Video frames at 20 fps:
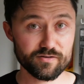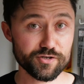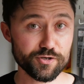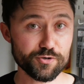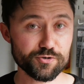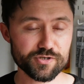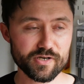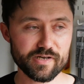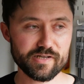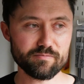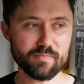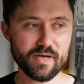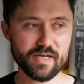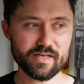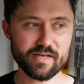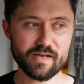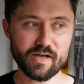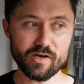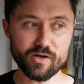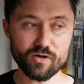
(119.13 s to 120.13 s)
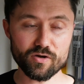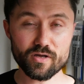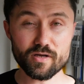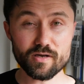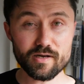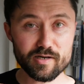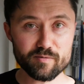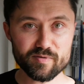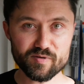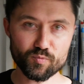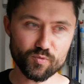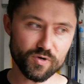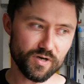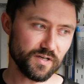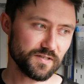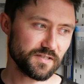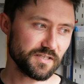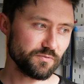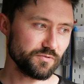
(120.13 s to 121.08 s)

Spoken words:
usually making it look a little bit worse.